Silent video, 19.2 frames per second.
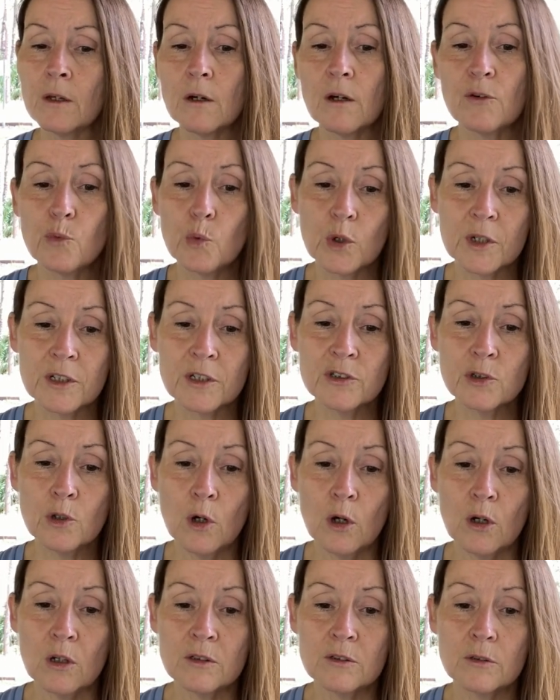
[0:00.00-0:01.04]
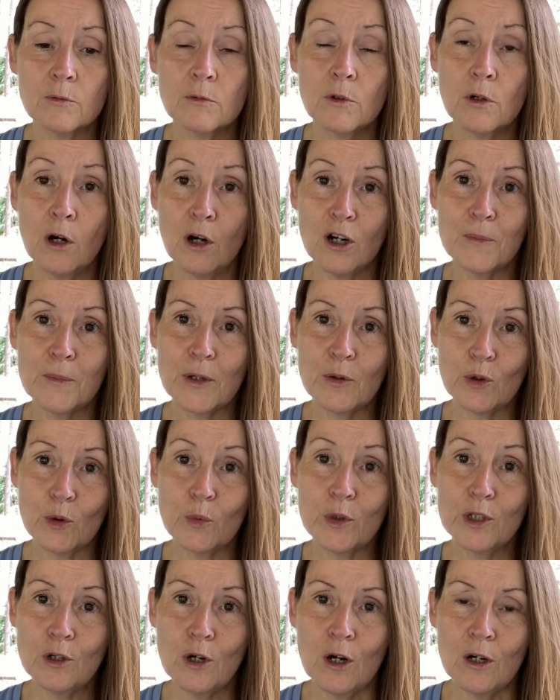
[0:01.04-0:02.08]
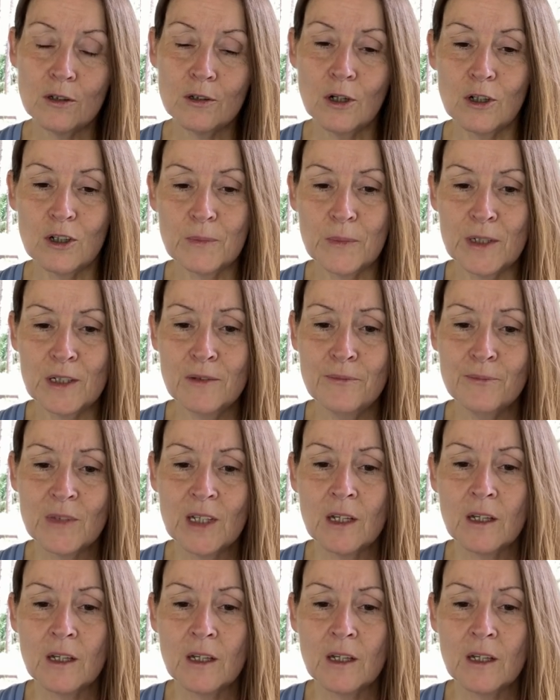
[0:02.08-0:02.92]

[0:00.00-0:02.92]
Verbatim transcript: of what is called karma, what we call karma.